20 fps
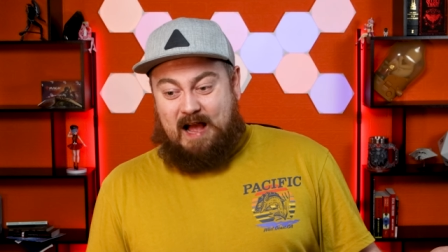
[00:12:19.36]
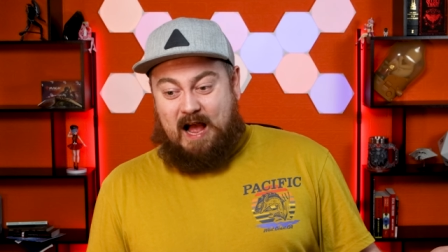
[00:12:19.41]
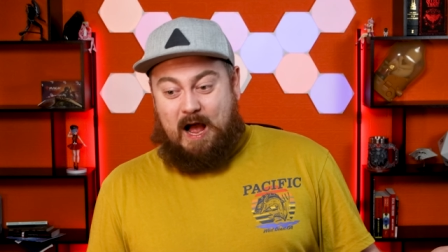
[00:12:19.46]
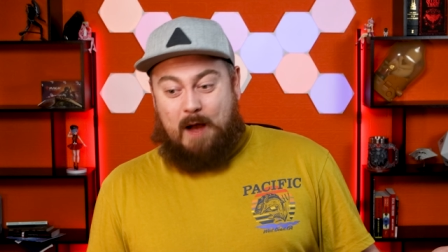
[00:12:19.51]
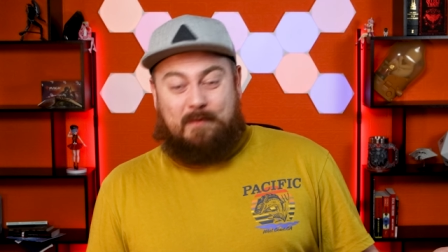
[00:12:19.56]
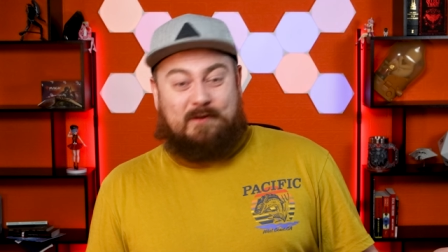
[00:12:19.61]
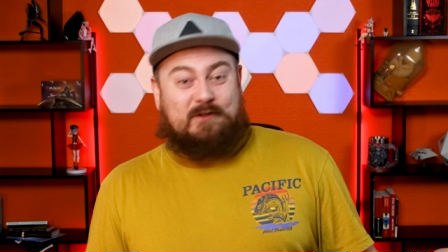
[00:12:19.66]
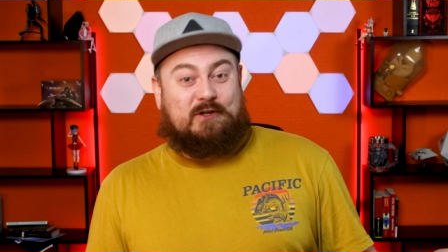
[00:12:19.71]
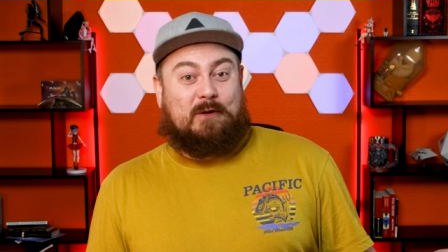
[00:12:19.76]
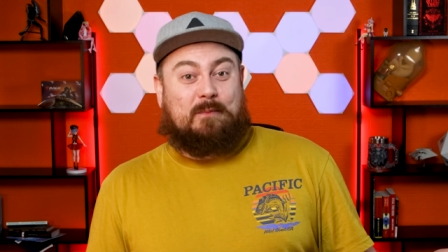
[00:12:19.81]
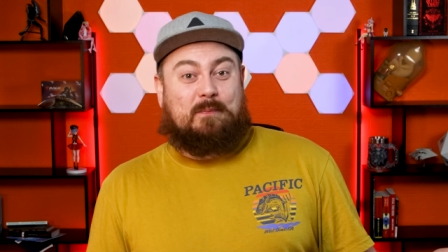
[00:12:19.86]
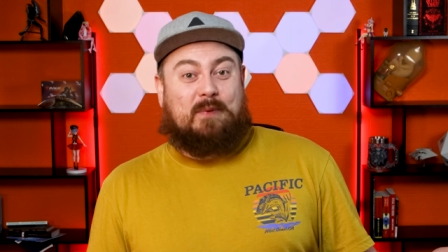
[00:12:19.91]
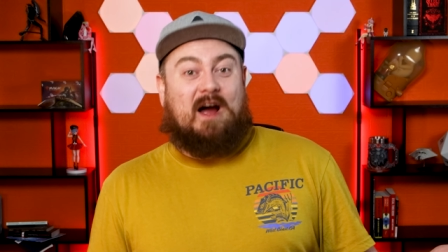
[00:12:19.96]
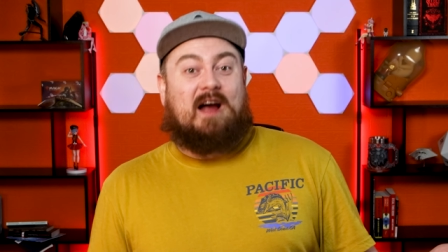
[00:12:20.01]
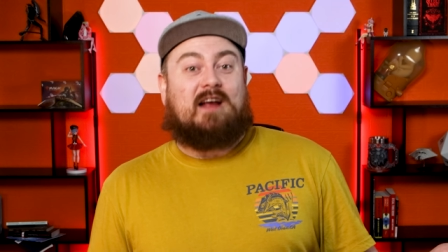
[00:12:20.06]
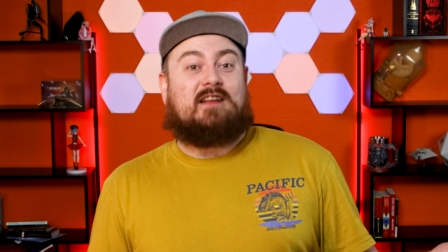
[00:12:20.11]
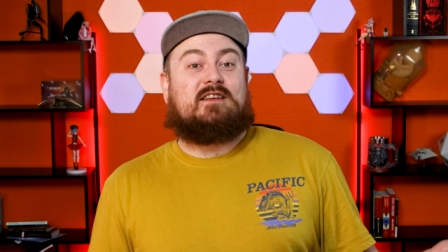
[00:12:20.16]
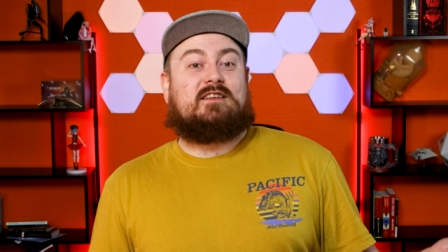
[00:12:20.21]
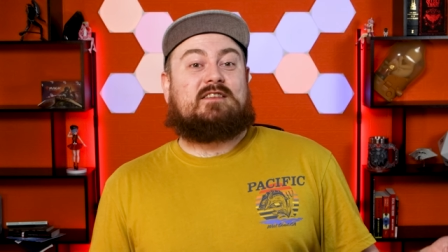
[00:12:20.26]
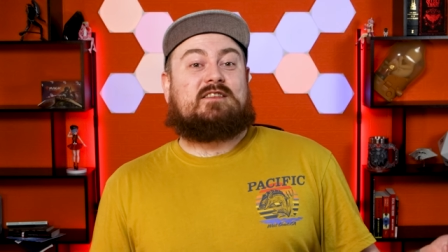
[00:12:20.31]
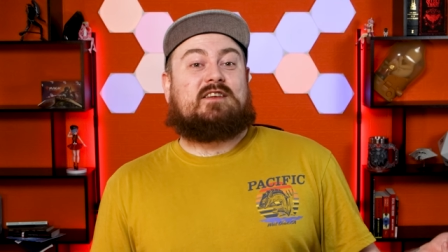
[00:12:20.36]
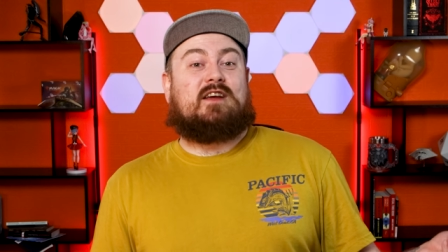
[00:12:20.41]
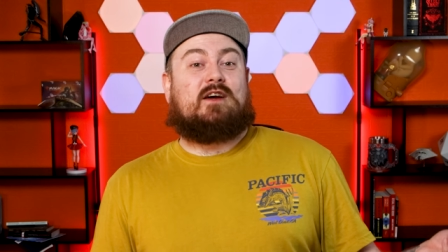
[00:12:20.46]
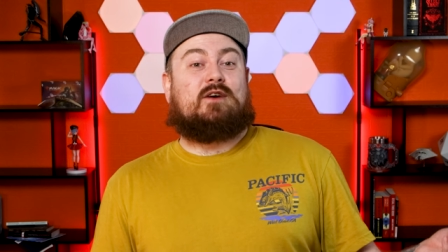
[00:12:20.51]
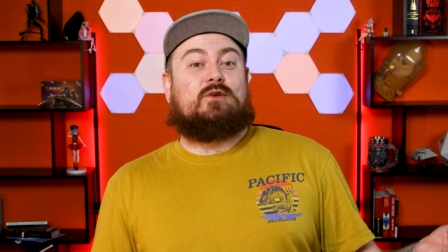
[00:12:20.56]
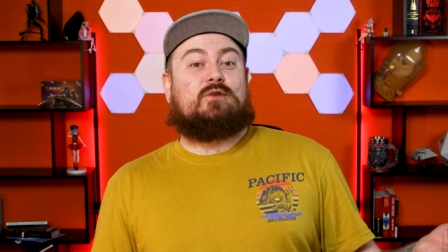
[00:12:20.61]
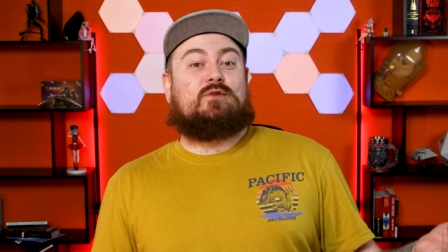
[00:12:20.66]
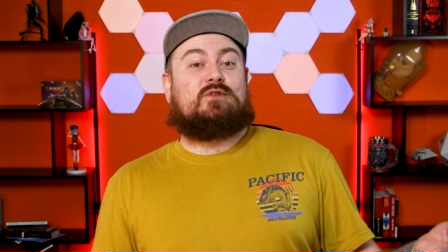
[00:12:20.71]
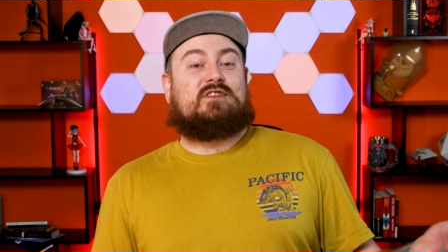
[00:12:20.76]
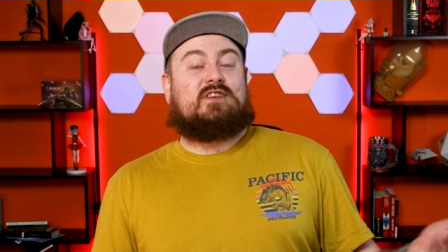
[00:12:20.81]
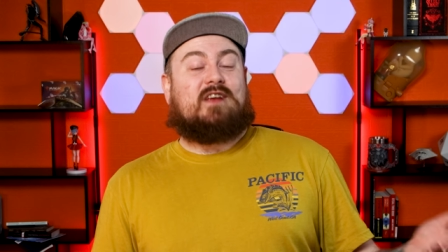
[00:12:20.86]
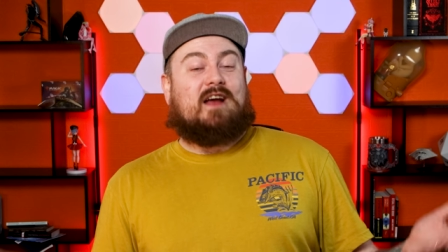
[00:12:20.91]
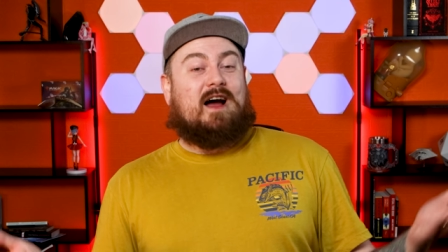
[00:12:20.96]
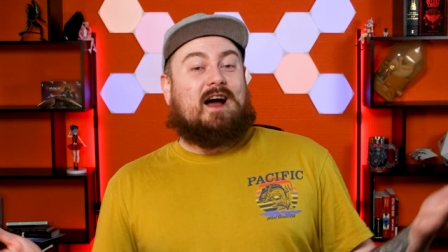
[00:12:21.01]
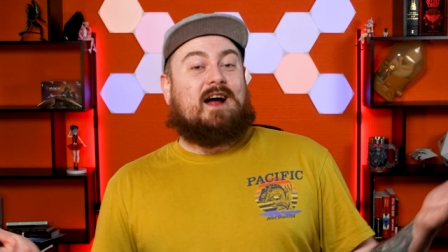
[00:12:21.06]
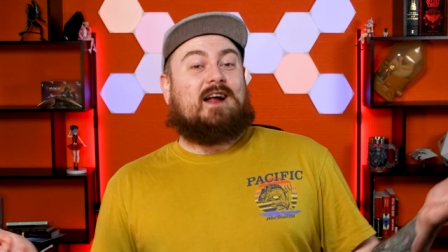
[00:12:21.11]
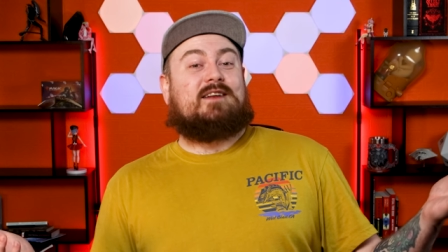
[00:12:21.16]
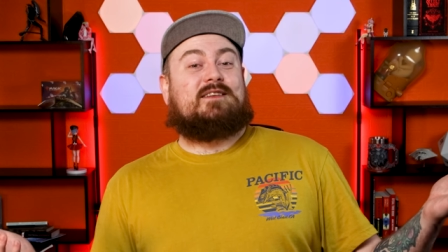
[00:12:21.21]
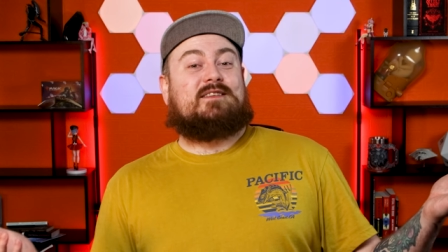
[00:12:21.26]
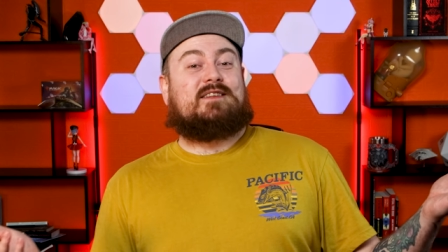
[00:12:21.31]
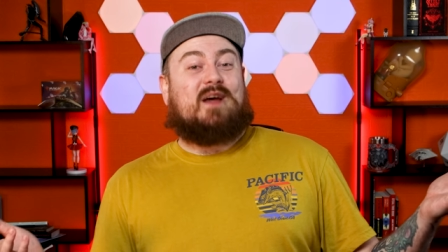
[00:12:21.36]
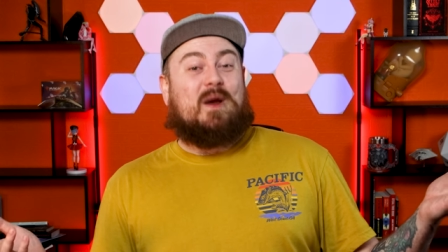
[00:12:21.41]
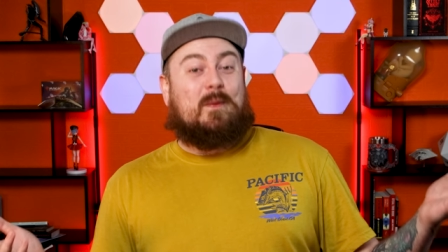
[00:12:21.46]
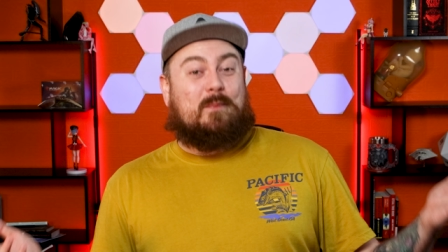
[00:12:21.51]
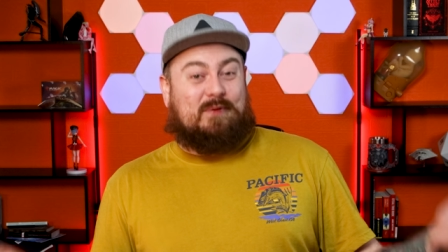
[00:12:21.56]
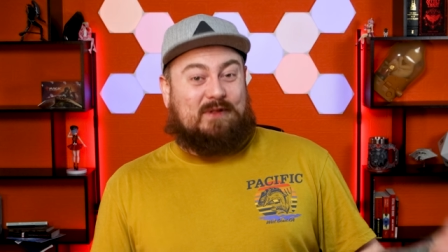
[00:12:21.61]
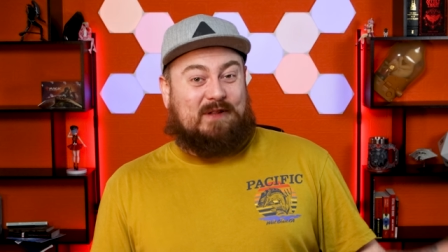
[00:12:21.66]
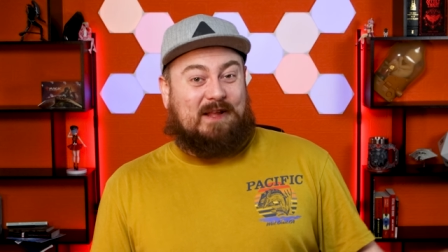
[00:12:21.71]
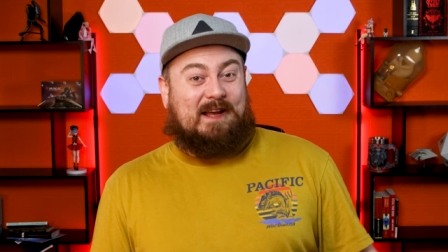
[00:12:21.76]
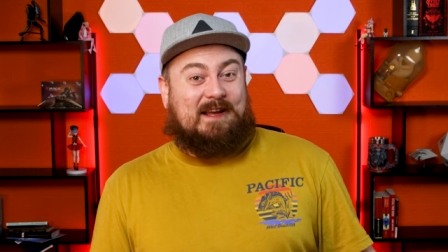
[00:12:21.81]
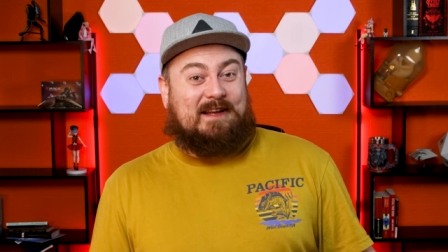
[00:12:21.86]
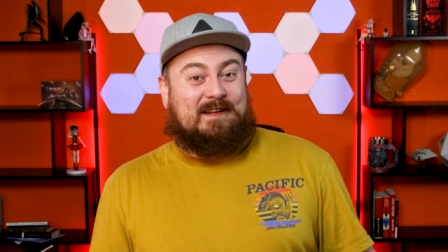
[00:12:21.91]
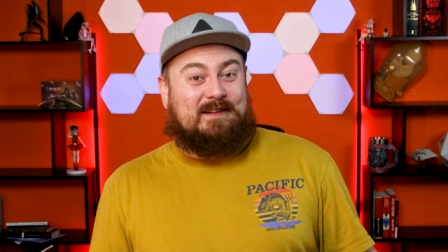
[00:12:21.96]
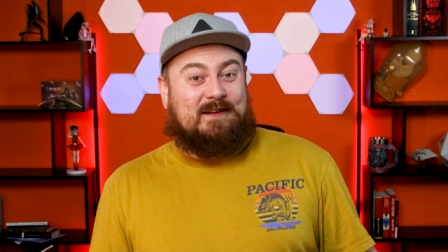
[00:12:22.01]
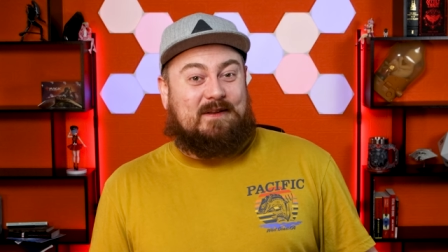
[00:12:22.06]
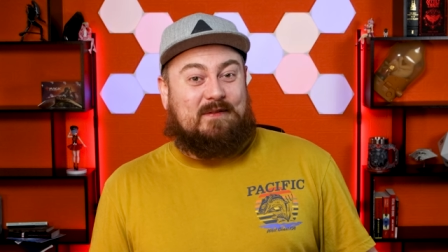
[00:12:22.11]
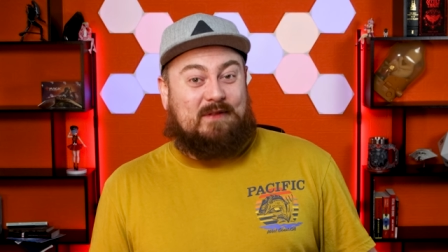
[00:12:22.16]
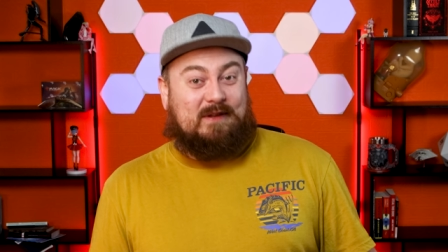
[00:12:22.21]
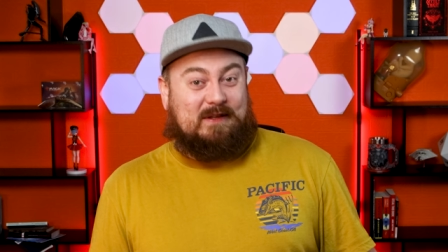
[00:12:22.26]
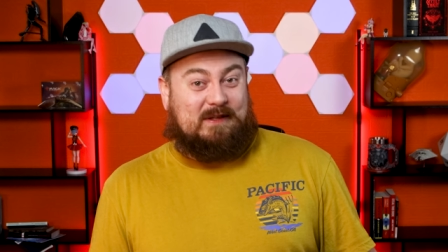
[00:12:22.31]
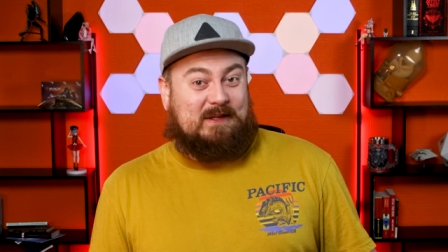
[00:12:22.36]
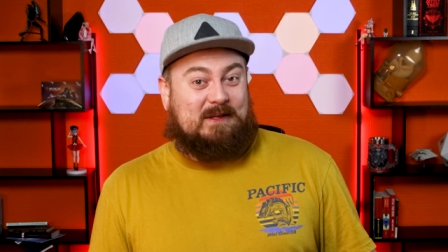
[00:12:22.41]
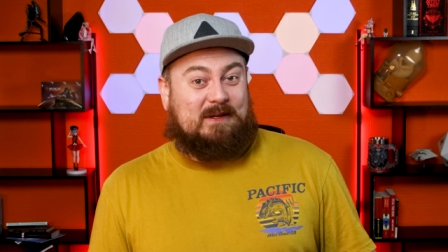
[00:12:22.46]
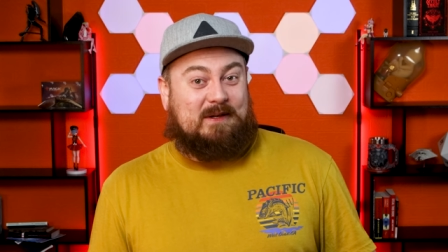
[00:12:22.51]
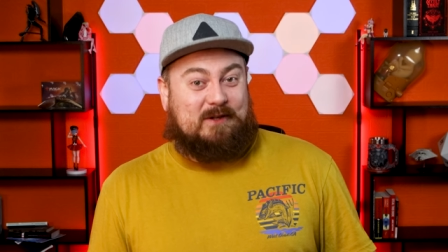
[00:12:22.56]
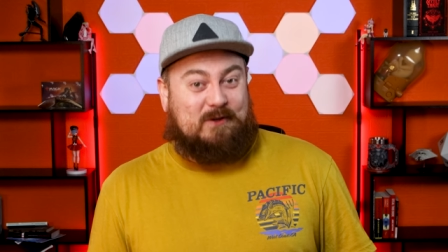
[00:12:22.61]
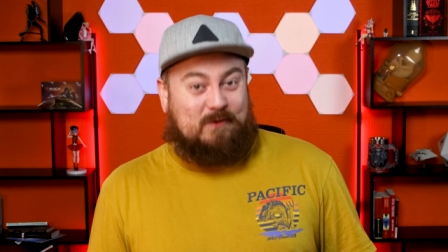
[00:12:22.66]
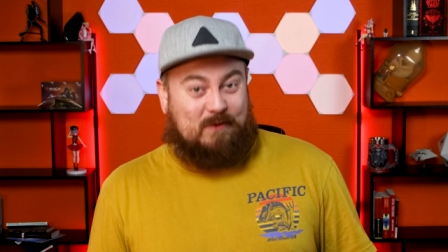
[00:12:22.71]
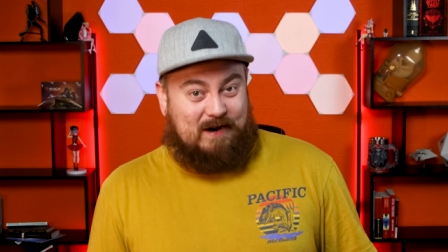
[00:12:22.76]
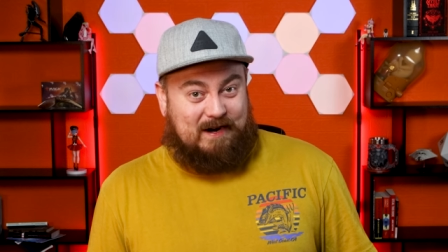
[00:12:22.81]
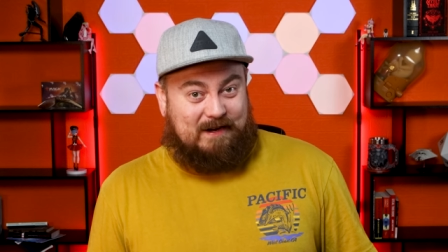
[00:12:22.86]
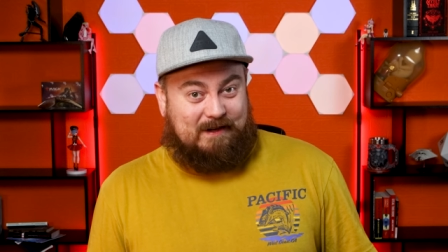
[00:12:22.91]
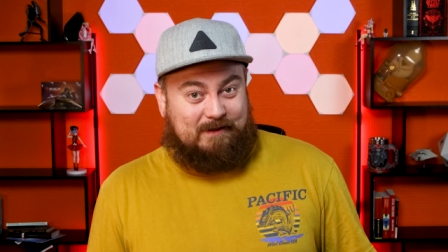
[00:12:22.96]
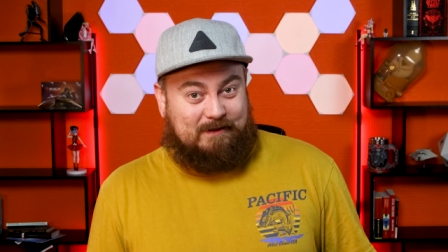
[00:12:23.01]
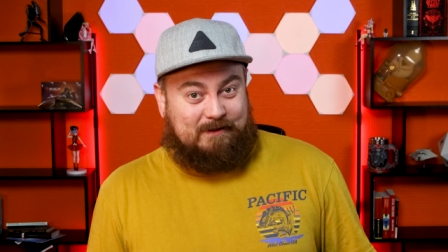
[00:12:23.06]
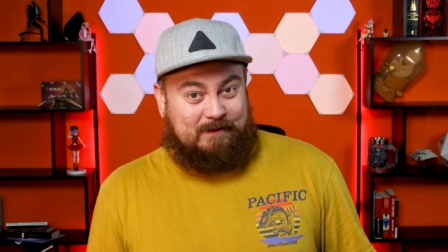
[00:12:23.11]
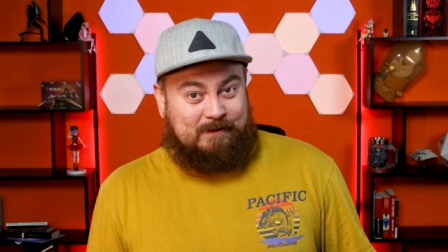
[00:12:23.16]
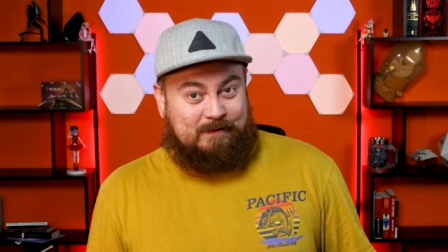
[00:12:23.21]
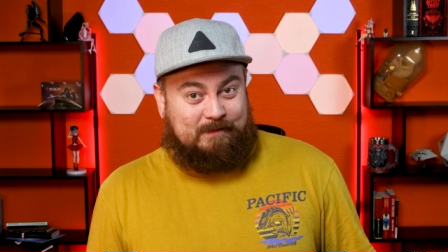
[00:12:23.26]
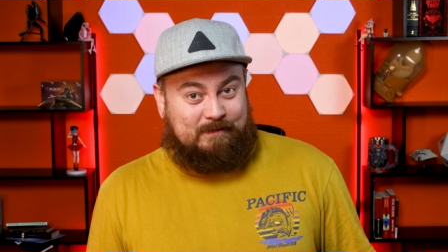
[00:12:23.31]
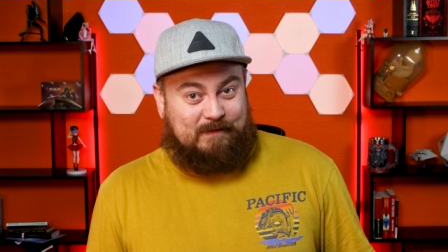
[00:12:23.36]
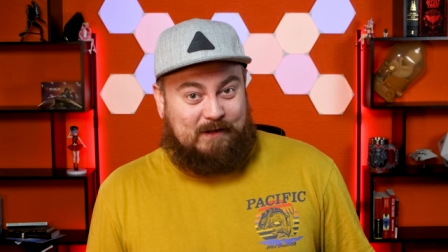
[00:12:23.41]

amateur pilot skills and a plane that he acquired.